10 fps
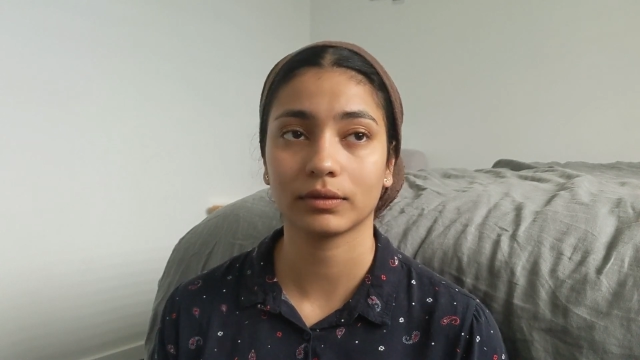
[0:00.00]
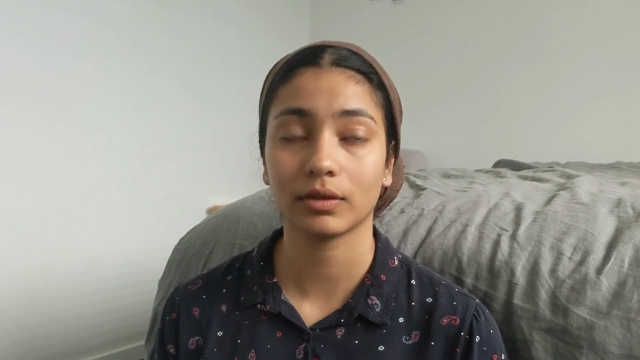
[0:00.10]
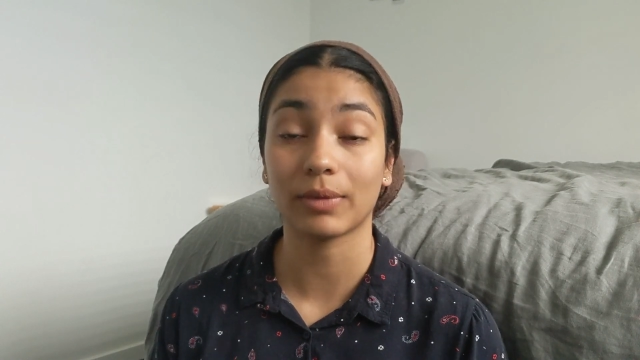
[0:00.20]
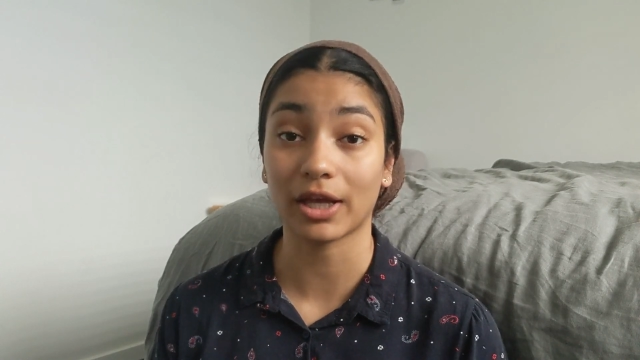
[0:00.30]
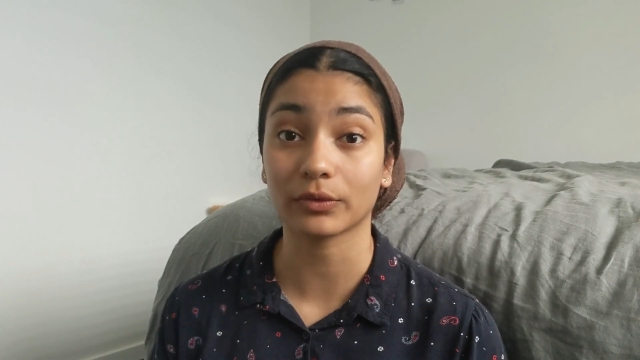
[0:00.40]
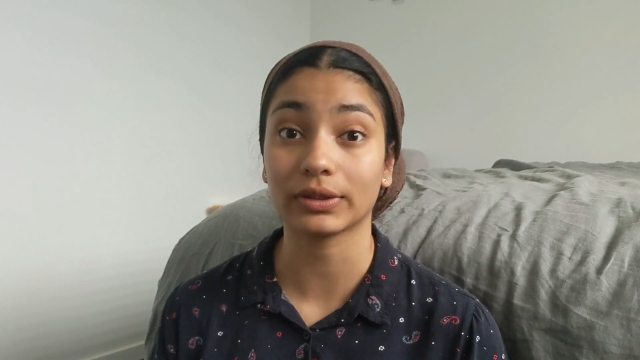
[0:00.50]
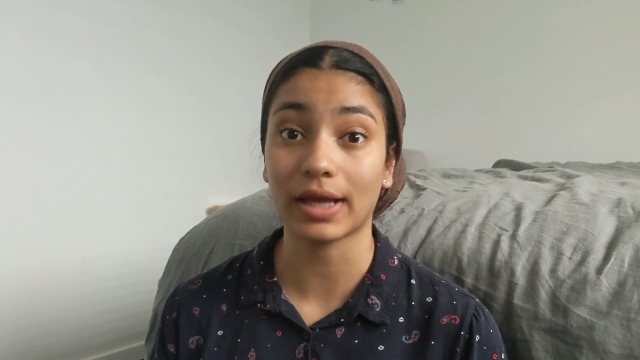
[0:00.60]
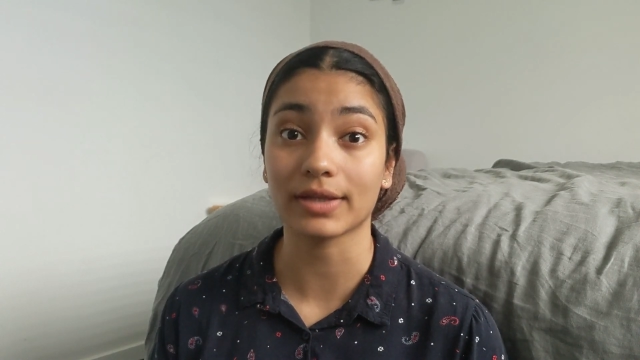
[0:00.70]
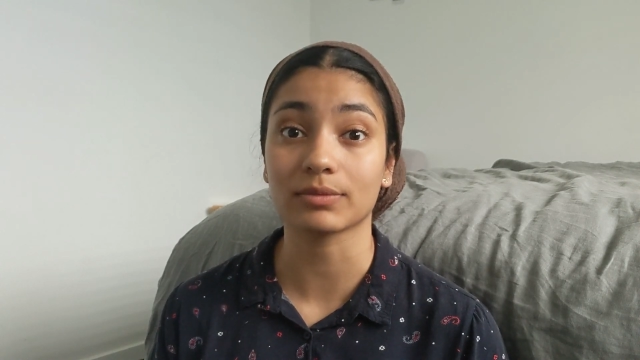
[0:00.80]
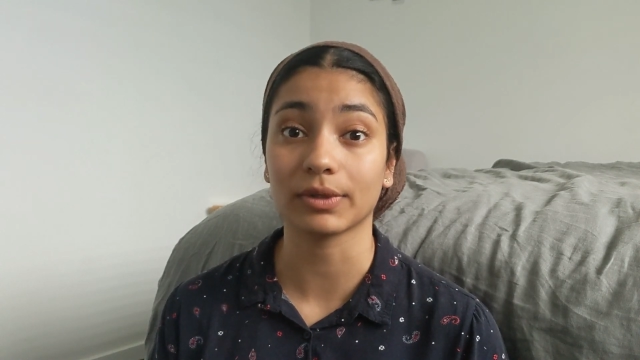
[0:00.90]
the battery
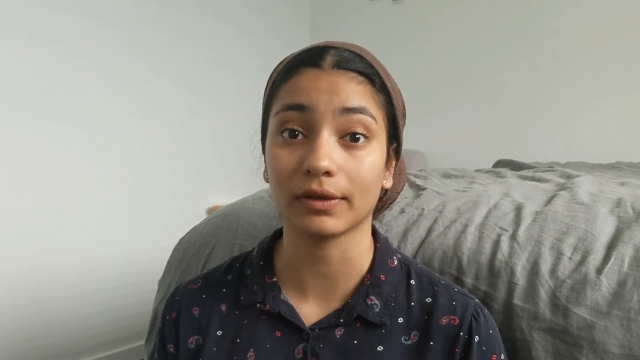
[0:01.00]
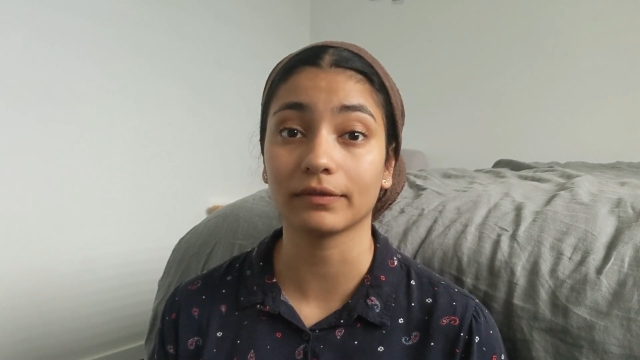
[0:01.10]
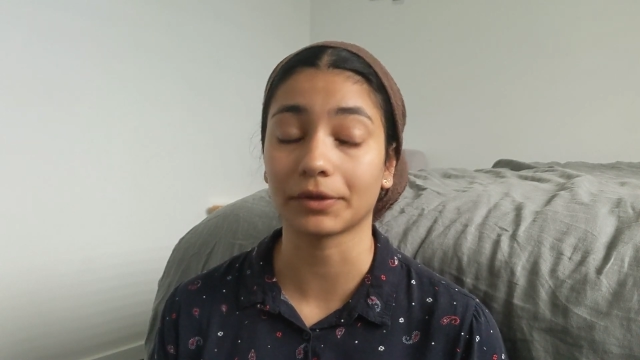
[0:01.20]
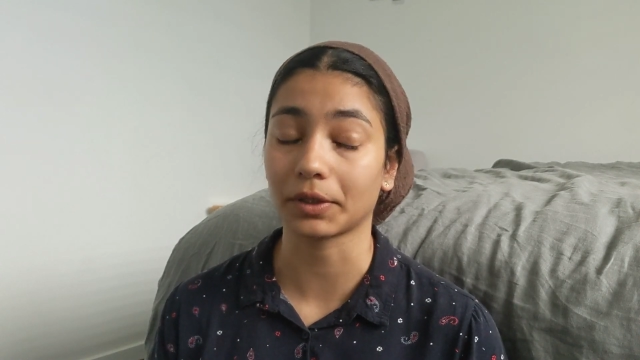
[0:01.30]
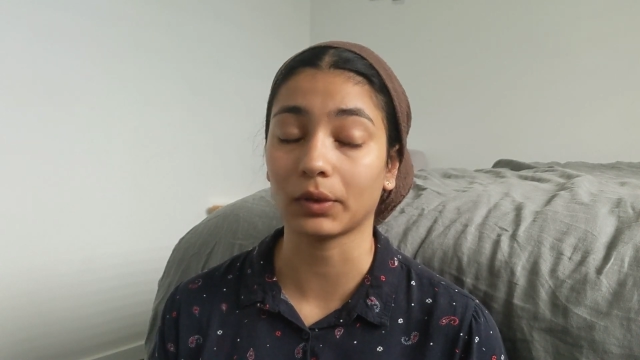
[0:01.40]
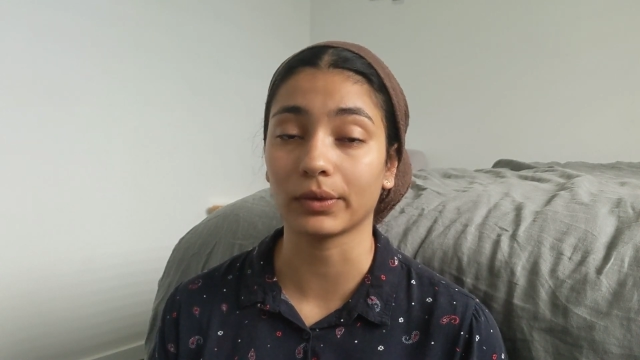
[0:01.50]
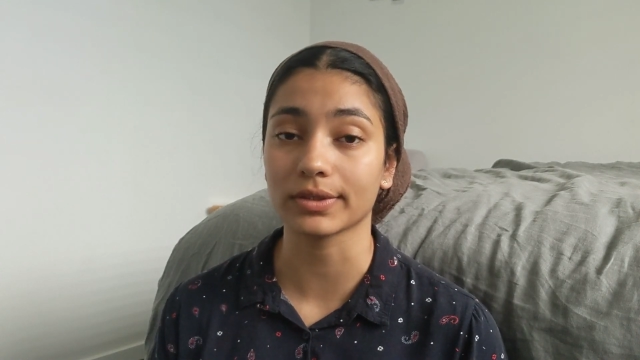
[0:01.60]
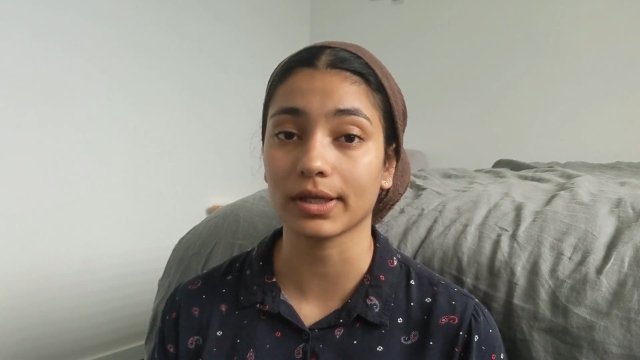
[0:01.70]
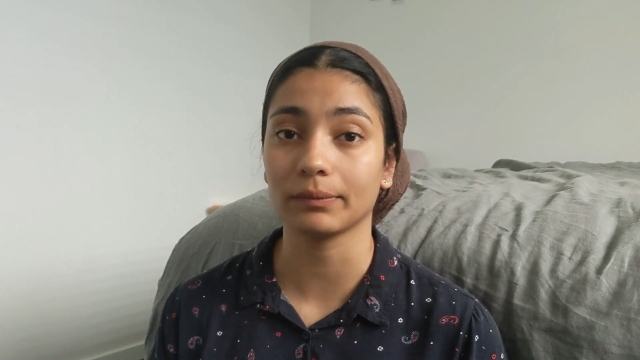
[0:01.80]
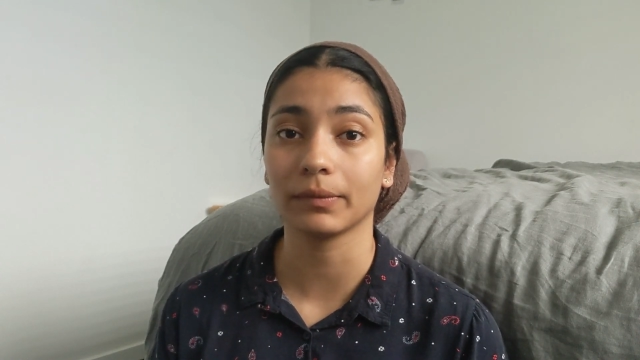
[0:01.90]
lasts me a very long
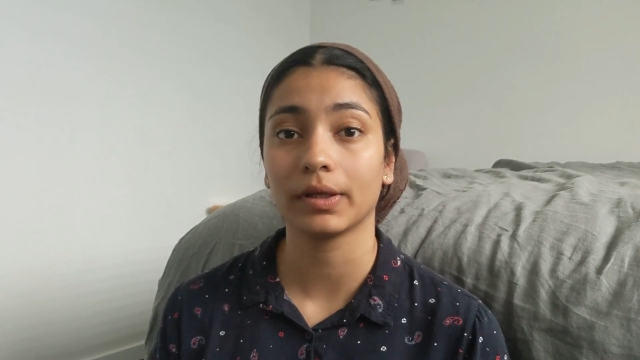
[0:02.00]
time.